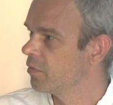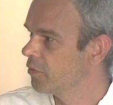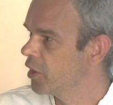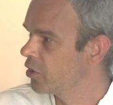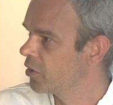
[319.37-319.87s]

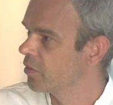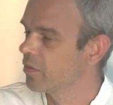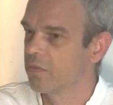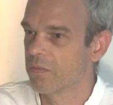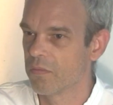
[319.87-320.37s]
finished.
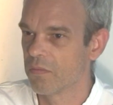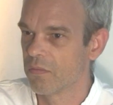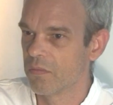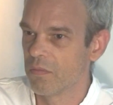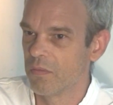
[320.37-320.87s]

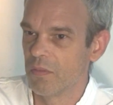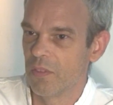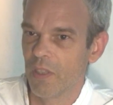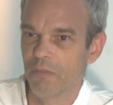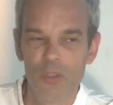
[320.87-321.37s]

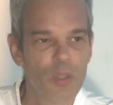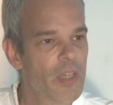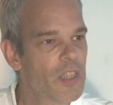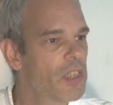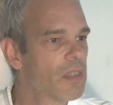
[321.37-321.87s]
You have
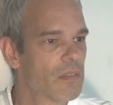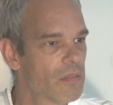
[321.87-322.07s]
no idea.